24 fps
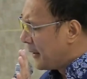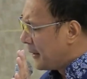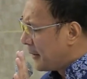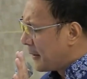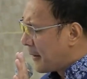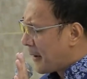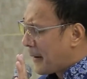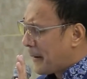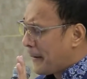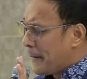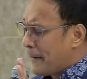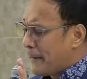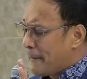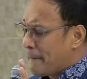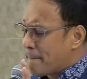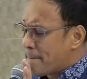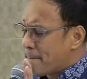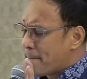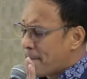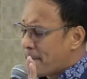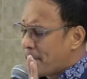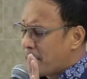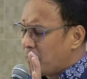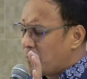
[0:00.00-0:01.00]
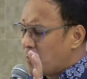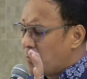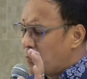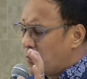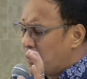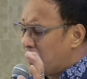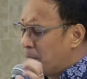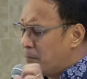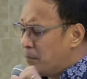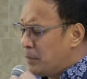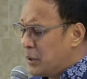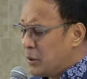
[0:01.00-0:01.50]
I, I
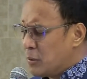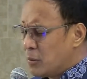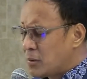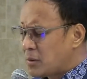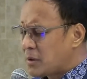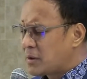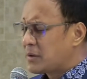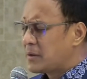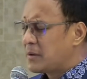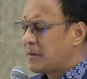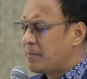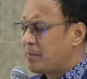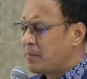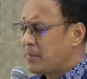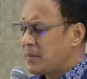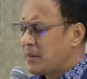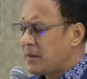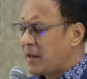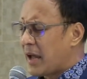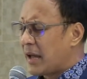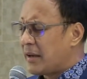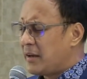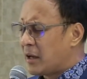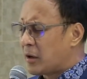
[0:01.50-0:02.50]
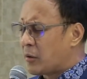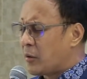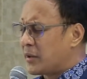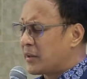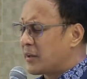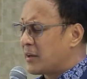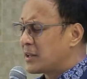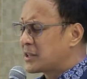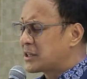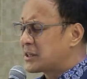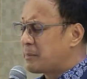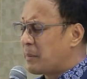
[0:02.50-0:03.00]
rebuke any
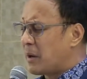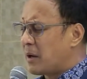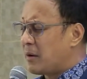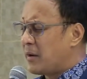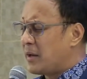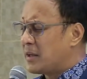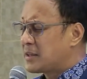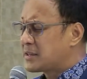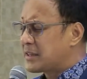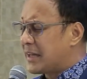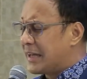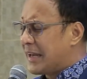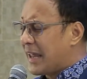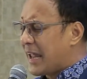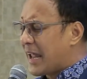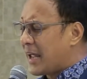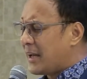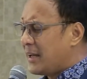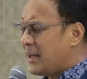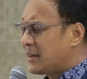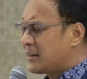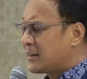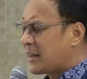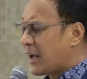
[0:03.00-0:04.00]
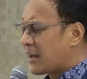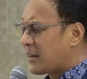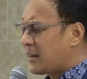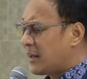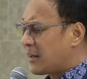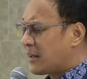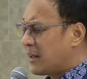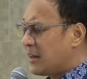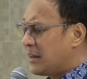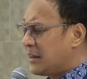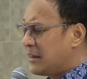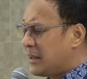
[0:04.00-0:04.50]
critical spirits and any
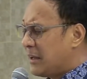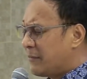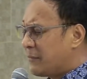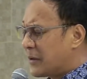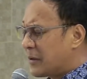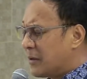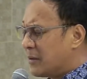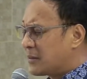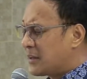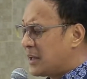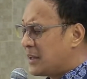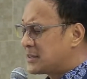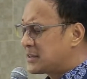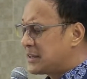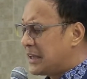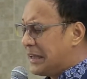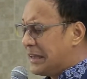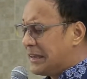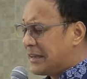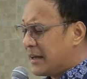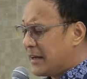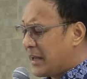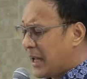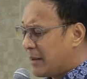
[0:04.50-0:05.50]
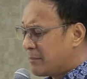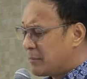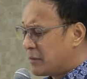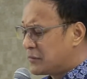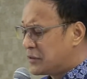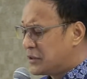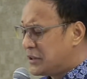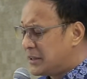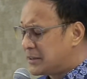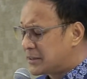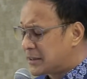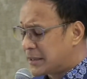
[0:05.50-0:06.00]
technical difficulties in the
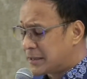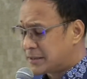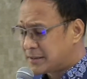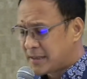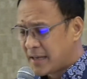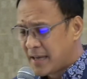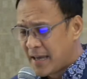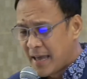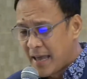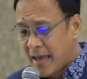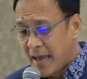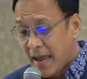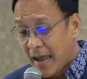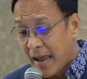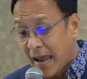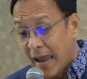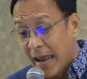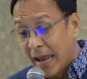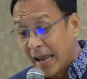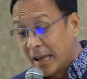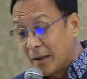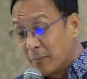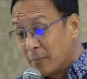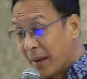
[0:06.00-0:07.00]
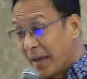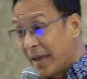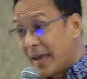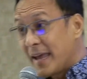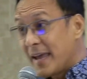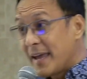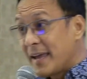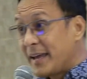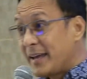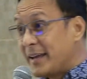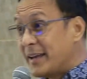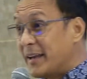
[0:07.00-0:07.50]
name of Jesus.
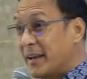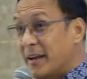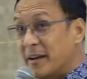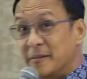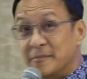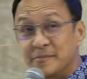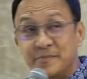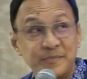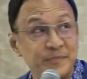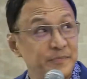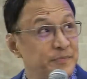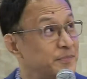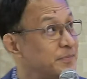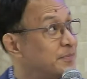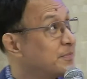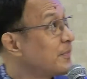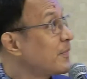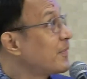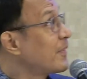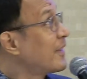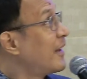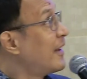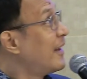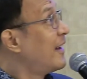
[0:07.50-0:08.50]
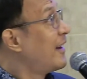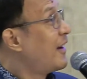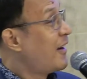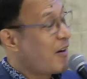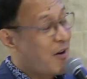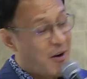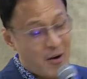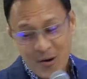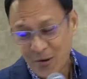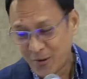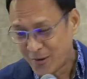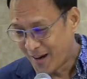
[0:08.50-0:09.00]
Amen.
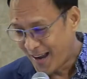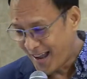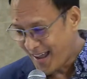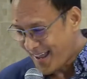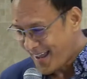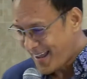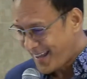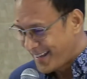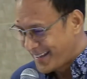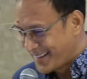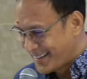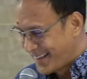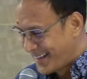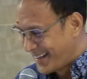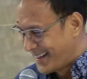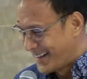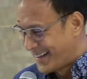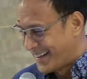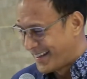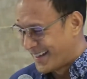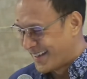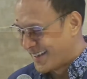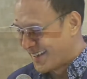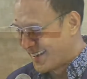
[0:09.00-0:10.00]
All right.